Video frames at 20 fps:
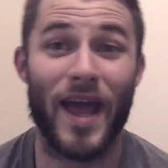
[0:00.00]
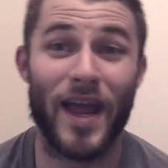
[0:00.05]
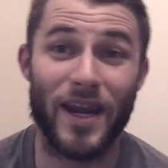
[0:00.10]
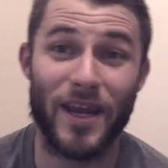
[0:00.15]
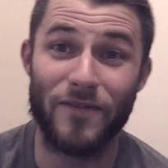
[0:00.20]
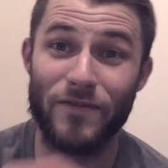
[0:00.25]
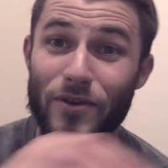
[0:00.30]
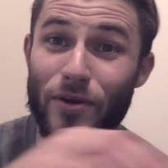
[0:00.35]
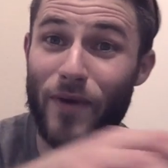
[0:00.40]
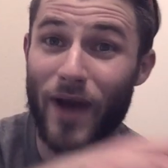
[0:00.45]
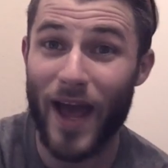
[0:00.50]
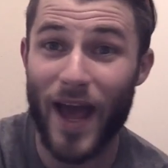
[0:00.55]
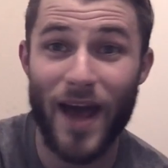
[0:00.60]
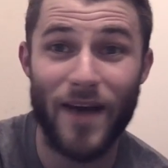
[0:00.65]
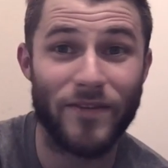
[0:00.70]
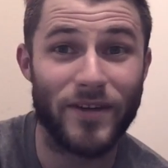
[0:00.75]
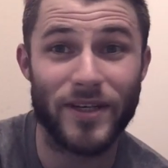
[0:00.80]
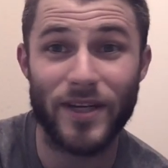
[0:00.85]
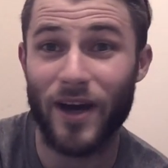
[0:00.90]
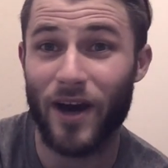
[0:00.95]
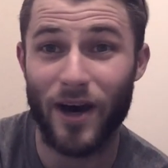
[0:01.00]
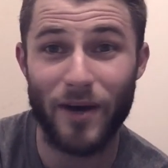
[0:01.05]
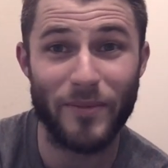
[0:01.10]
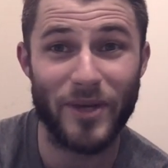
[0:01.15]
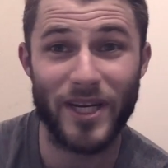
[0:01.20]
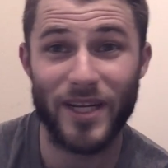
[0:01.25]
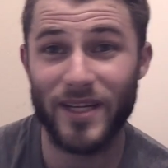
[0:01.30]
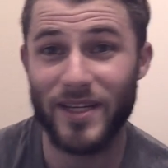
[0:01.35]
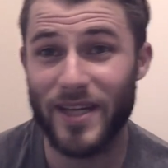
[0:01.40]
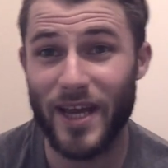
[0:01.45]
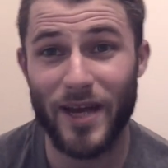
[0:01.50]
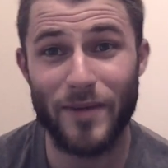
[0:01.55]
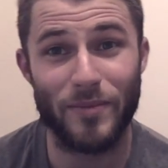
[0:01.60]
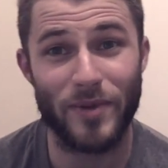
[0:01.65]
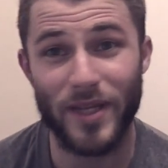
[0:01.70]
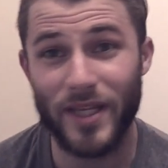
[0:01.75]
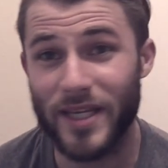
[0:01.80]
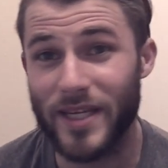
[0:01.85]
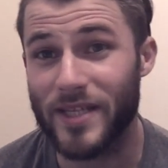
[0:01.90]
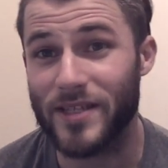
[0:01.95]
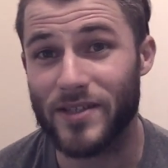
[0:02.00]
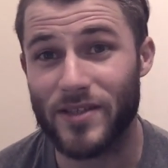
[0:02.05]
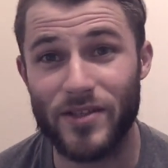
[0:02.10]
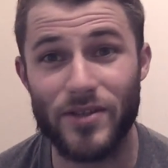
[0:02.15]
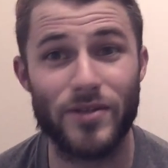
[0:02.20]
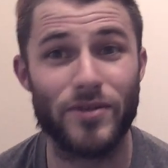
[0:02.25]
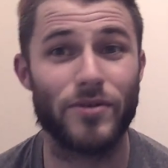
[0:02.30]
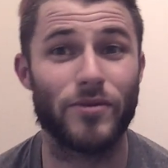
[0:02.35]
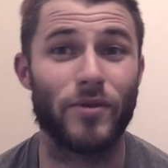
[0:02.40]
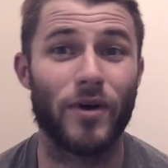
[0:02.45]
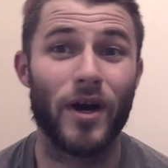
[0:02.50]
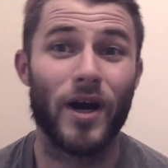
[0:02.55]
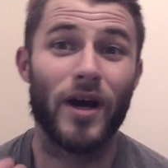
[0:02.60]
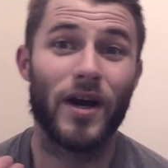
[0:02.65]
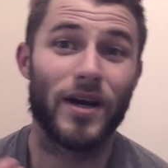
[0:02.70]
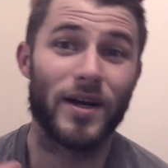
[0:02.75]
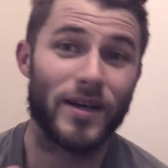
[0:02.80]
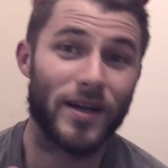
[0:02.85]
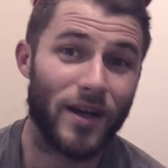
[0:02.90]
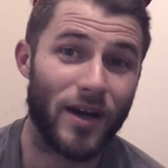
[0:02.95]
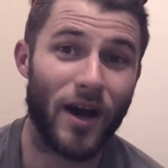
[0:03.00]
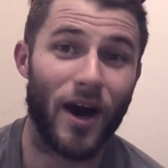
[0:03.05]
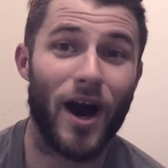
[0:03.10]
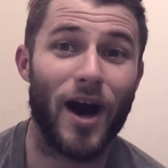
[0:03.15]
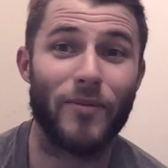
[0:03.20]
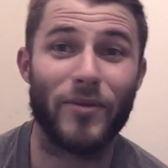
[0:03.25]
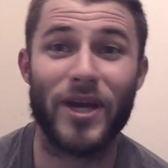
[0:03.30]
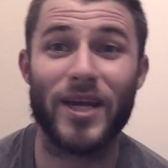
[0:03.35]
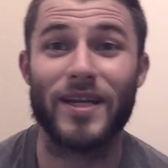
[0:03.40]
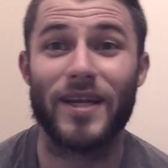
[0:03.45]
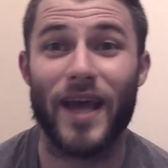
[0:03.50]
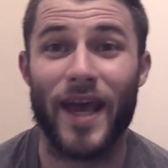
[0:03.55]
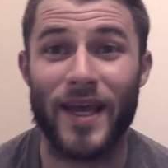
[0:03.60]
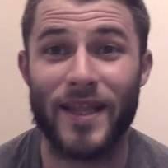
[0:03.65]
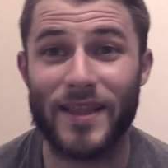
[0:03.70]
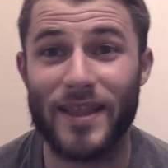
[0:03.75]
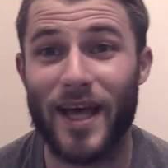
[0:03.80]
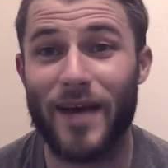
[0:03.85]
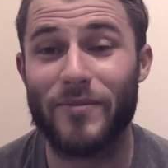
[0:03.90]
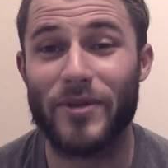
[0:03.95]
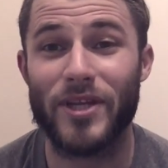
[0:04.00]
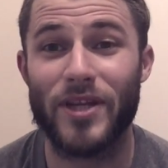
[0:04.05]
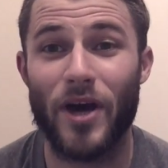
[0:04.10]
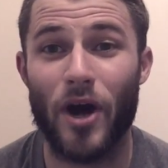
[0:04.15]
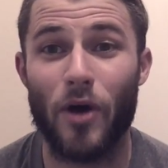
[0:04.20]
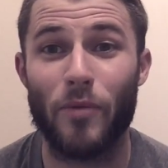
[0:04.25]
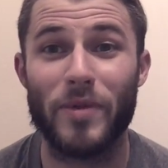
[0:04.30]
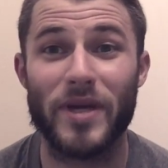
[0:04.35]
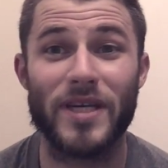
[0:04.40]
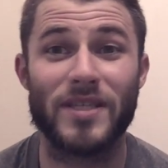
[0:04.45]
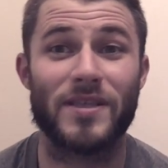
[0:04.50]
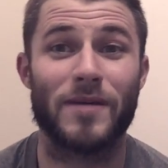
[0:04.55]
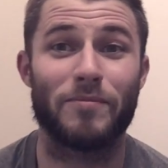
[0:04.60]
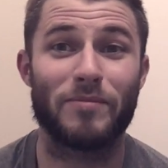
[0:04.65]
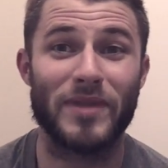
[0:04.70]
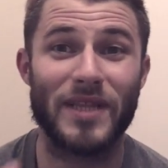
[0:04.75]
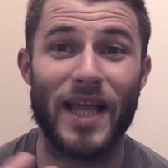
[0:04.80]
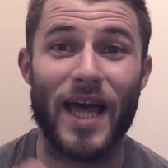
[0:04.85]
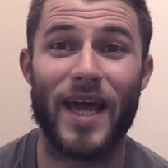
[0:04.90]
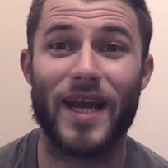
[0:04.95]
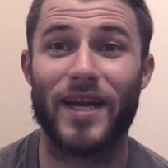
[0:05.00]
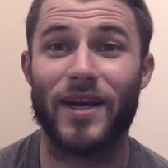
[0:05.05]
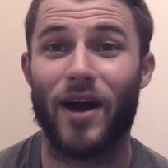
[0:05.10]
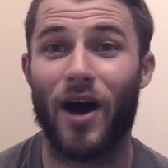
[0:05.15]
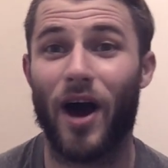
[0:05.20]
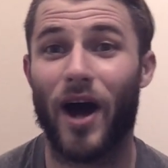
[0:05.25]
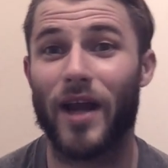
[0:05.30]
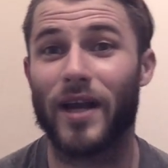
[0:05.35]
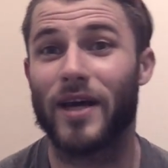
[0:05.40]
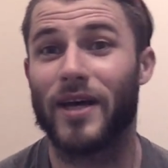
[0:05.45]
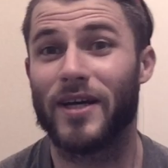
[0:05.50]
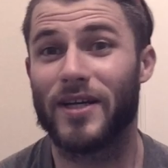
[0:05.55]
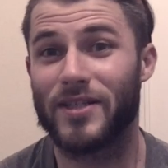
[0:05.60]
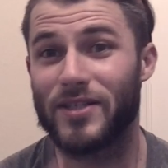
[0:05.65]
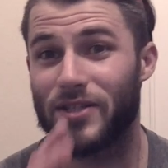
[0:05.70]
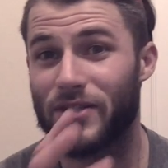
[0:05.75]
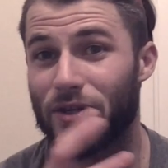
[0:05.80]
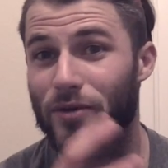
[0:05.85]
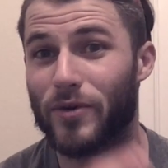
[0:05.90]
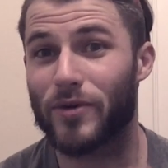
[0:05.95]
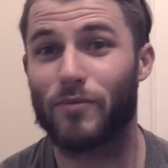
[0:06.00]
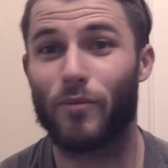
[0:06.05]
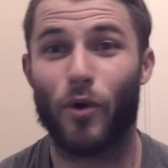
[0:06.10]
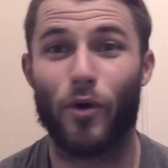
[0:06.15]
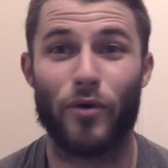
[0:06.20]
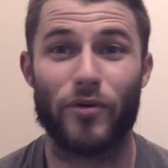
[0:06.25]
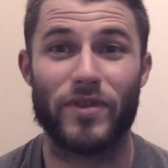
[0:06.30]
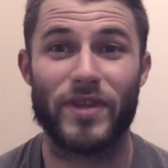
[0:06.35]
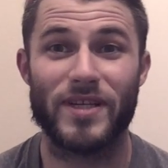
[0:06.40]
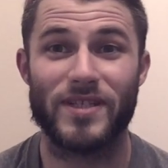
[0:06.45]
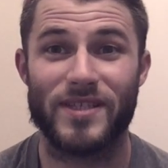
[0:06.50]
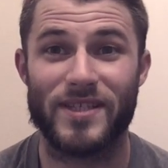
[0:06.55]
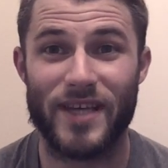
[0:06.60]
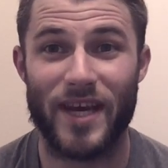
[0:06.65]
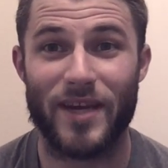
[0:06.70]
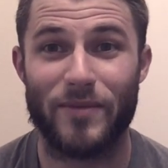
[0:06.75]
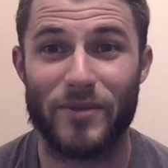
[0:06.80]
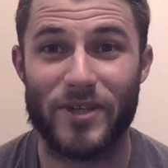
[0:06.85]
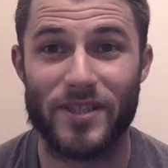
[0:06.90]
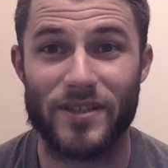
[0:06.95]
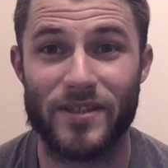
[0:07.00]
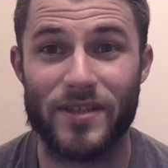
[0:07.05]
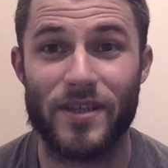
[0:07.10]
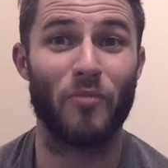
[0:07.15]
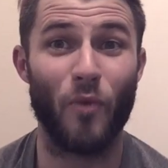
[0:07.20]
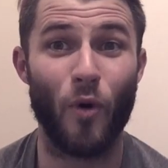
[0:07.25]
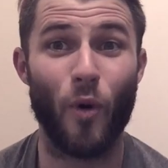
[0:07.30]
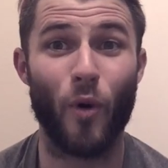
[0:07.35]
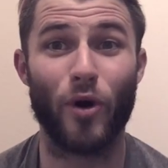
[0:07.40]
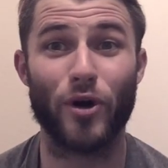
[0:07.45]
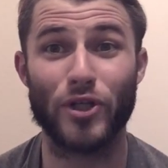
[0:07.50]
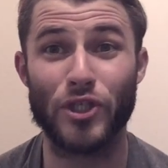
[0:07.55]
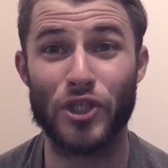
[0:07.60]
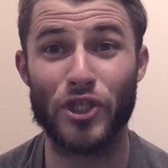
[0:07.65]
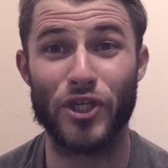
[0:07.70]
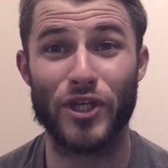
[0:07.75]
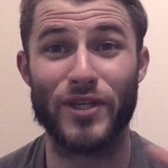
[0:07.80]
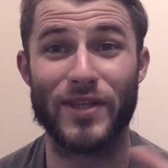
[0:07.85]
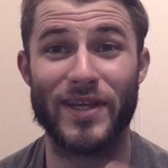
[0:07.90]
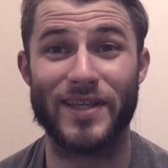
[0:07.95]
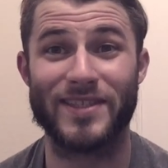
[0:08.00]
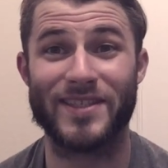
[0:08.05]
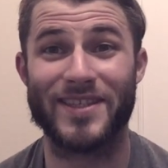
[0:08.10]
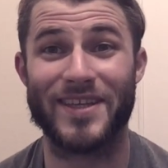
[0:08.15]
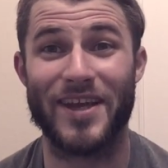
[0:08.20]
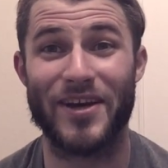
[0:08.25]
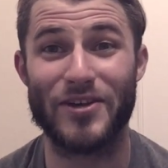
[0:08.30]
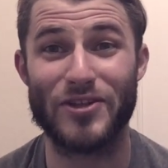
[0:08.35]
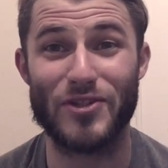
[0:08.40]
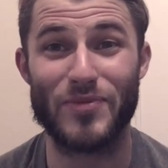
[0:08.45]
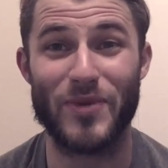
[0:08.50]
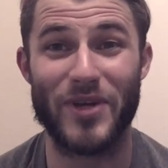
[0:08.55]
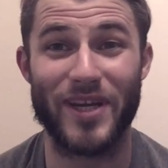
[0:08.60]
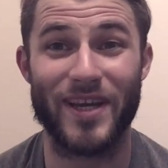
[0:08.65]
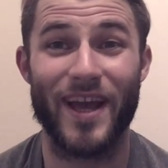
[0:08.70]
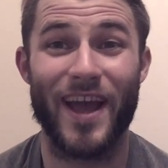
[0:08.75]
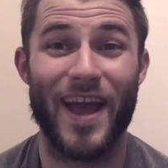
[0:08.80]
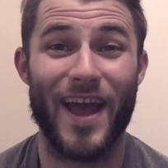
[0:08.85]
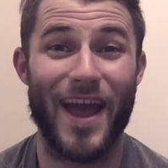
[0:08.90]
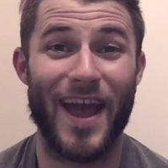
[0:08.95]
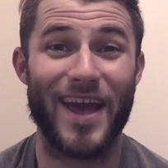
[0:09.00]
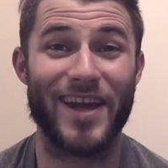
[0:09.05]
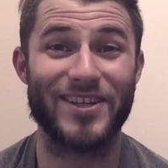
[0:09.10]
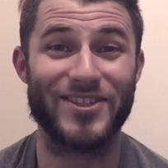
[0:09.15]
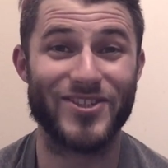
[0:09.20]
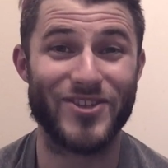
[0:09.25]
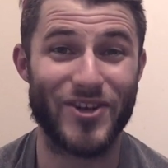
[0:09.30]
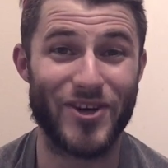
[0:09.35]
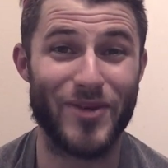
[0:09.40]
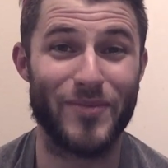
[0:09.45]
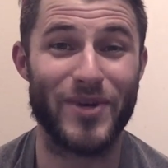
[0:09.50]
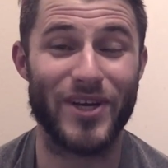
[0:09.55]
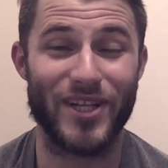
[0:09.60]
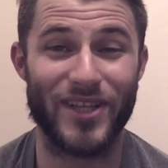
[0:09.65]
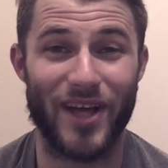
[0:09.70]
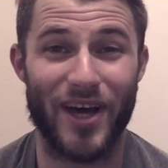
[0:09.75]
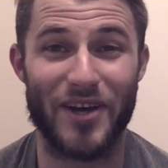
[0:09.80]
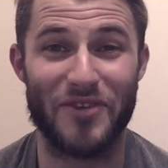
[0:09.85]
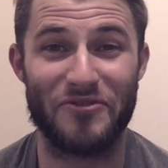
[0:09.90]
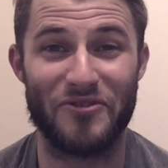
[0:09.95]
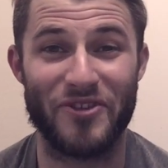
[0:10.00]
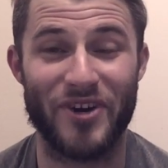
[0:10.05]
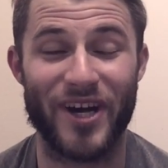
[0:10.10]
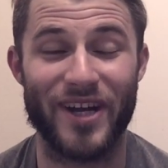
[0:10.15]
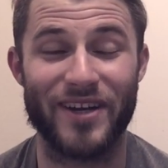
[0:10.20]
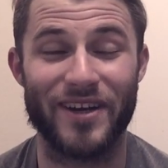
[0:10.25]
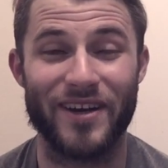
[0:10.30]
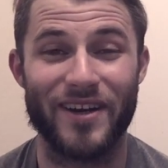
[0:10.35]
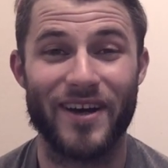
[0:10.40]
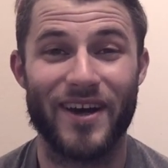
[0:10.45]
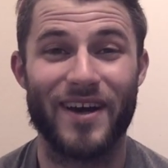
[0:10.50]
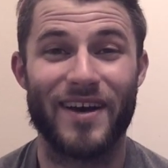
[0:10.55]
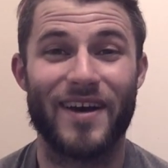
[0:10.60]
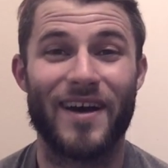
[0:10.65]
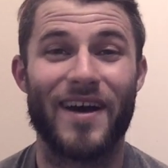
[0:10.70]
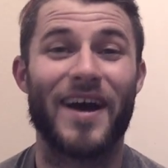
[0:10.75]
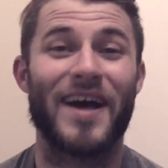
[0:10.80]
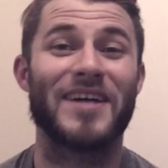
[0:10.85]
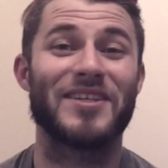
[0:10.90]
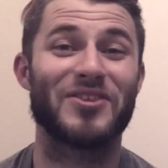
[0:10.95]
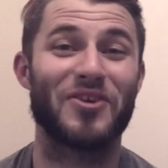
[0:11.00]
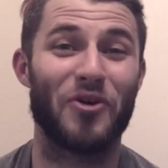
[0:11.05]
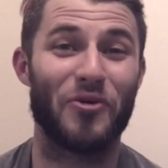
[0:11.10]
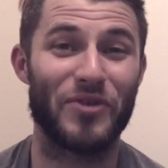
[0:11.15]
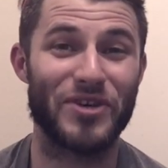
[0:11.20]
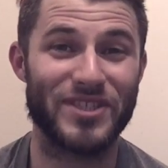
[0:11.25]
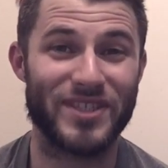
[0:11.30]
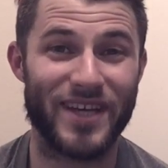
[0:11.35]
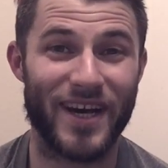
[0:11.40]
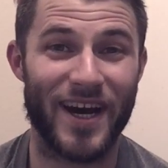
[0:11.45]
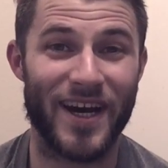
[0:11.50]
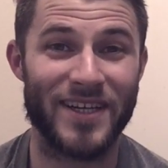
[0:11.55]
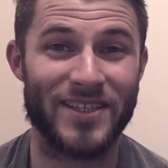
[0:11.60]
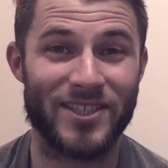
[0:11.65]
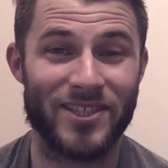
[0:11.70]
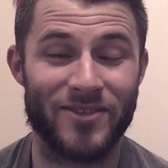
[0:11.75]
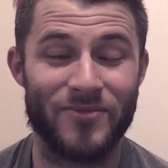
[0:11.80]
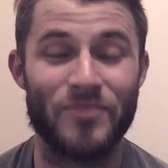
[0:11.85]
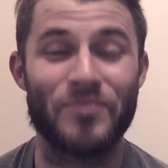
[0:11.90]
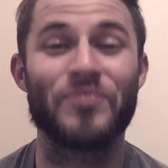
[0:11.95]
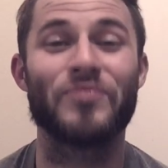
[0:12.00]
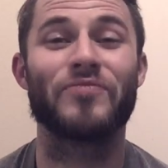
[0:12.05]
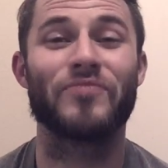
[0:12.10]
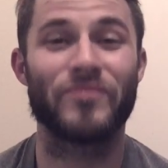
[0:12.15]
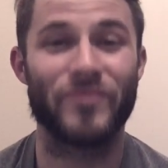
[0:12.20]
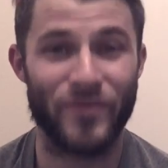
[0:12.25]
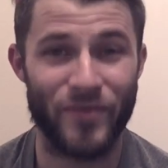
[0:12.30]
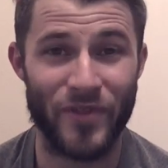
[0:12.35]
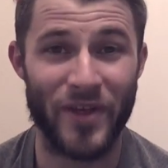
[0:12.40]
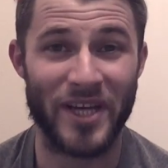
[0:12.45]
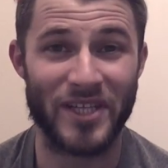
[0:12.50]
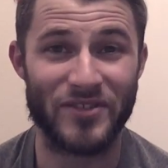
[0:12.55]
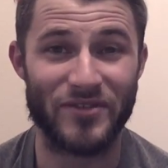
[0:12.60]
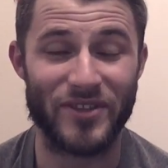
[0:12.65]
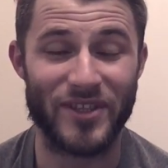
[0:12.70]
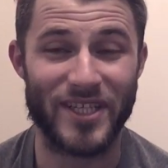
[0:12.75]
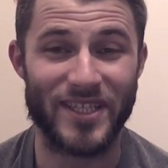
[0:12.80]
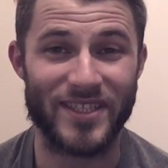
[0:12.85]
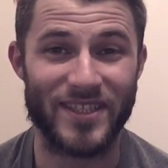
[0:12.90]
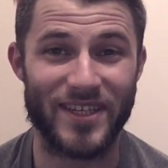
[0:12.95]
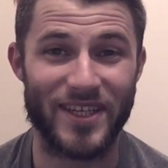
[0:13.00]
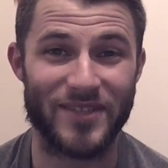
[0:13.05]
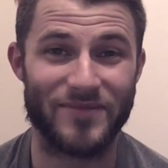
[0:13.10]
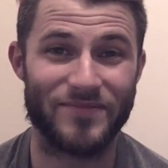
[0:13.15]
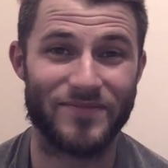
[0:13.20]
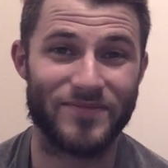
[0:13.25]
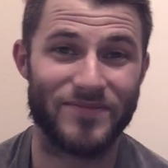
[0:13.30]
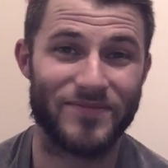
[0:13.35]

And if you haven't commented yet, please do comment and let me know because I'm planning on doing more of these segments. More shit that scares me and it's going to be a lot of fun. As always, guys, thanks for listening.